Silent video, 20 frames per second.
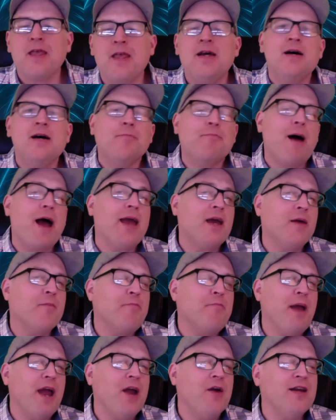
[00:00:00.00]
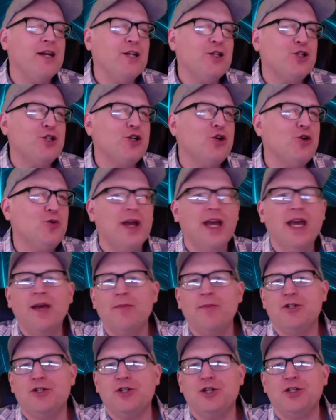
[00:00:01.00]
By comparing two
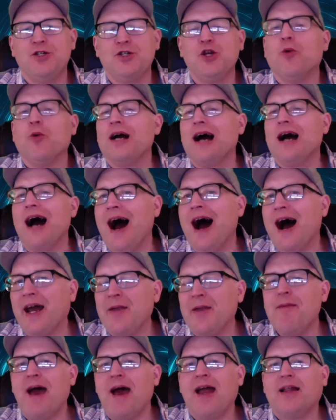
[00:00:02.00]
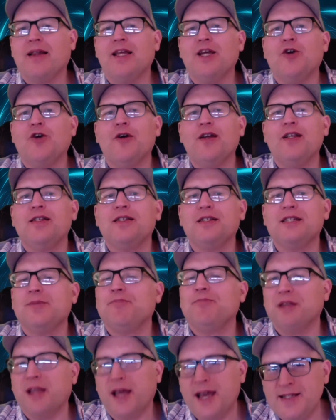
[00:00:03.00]
images, you are automatically going to see
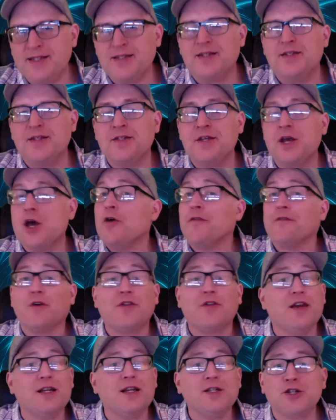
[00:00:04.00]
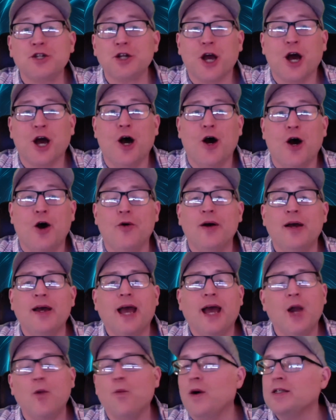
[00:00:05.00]
places for things to go
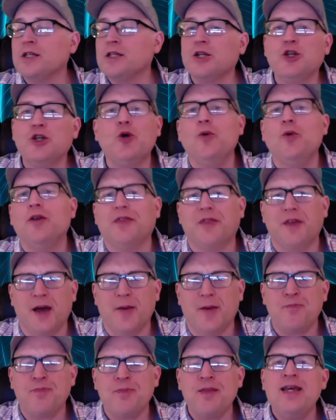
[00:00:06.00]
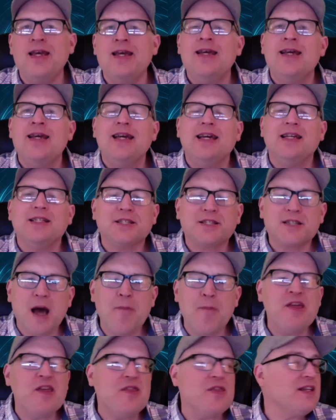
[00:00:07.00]
and what to do with them. It's
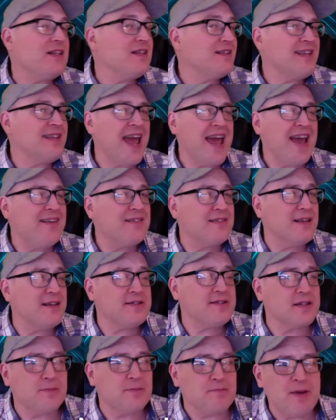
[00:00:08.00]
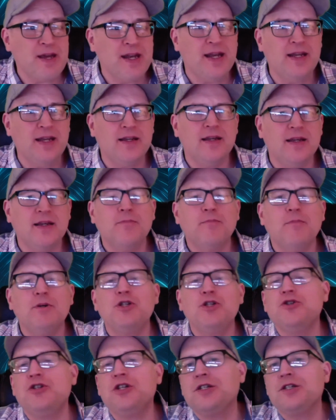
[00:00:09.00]
something that takes less than a minute, but
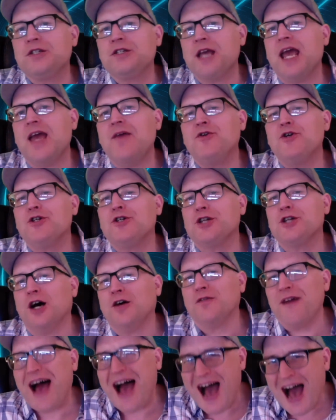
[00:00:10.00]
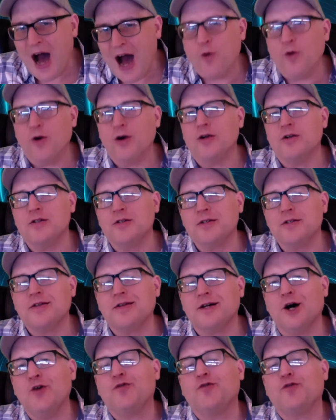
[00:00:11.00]
you just saved yourself hours
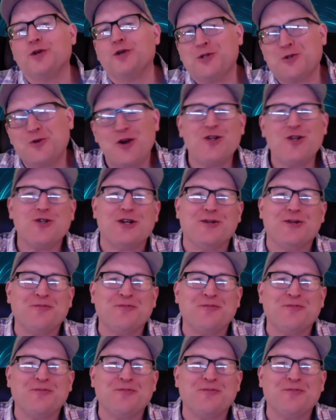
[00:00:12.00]
of frustration.